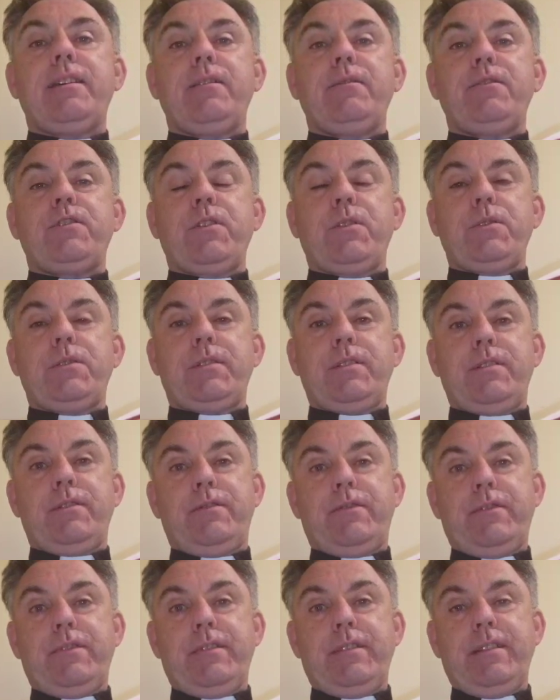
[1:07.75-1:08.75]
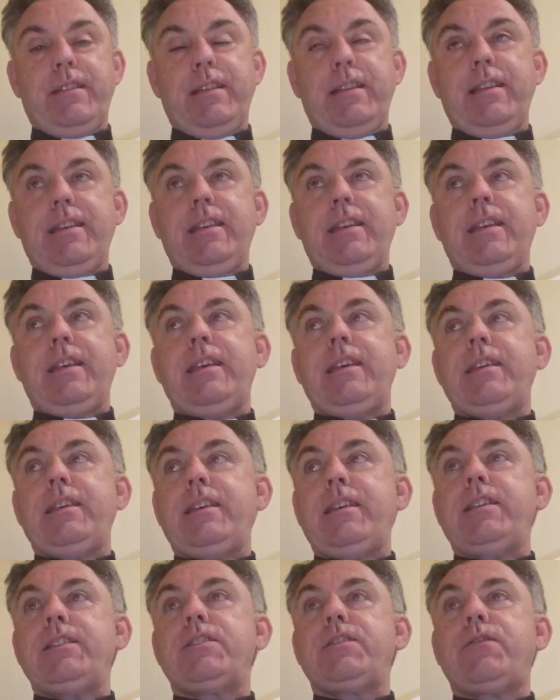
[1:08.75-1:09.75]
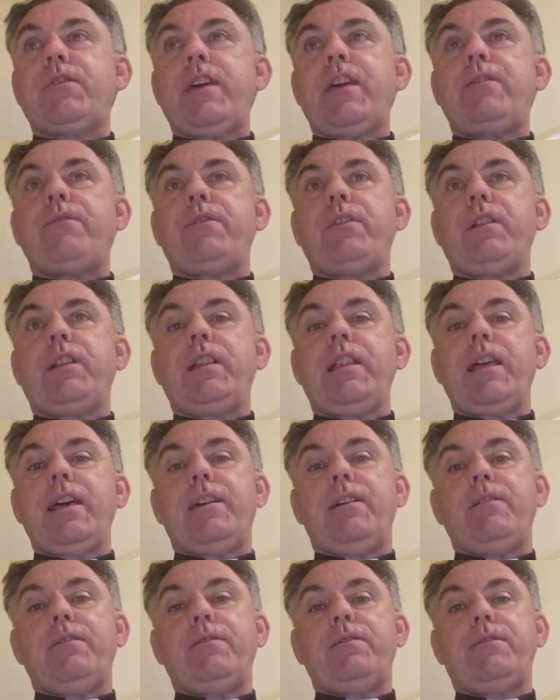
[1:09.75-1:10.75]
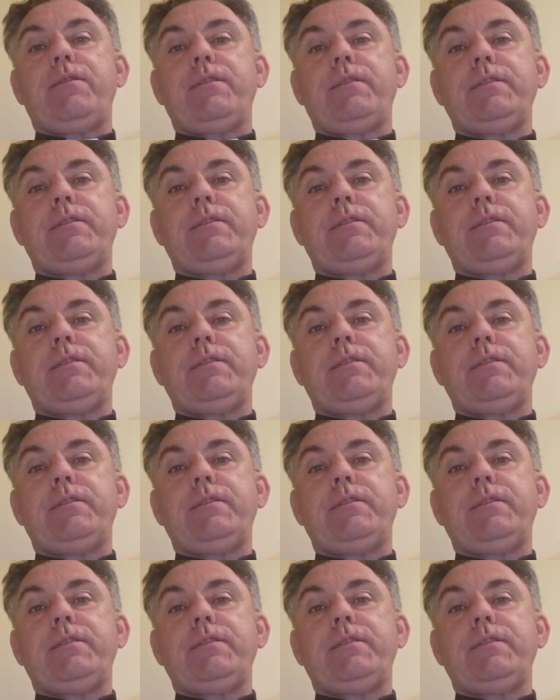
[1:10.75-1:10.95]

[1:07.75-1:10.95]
of Joseph, his faithful love,